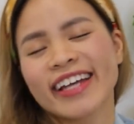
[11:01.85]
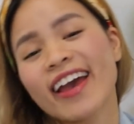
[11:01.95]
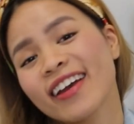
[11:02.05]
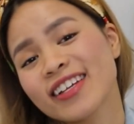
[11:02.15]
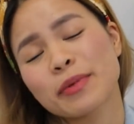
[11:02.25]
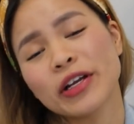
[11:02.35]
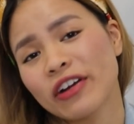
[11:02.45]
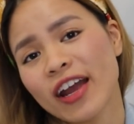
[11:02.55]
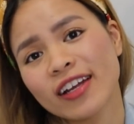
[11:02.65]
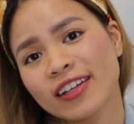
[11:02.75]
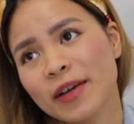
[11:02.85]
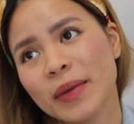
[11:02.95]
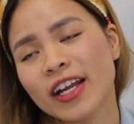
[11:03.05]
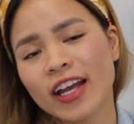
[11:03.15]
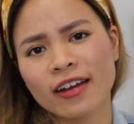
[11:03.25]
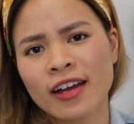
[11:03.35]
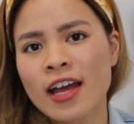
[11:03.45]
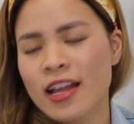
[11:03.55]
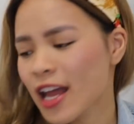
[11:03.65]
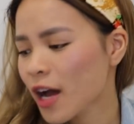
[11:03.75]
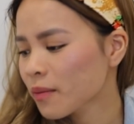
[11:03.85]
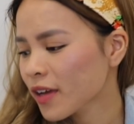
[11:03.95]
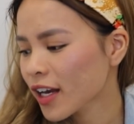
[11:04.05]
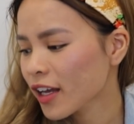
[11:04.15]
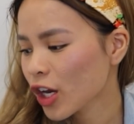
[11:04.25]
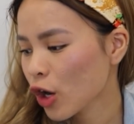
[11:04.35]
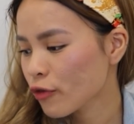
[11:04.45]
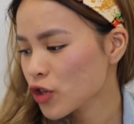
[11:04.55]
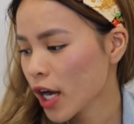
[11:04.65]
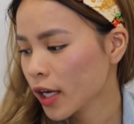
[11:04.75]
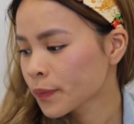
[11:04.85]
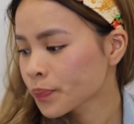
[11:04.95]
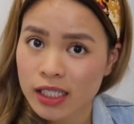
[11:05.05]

Okay, it's been great. I mean, okay, now I'm kind of getting off track.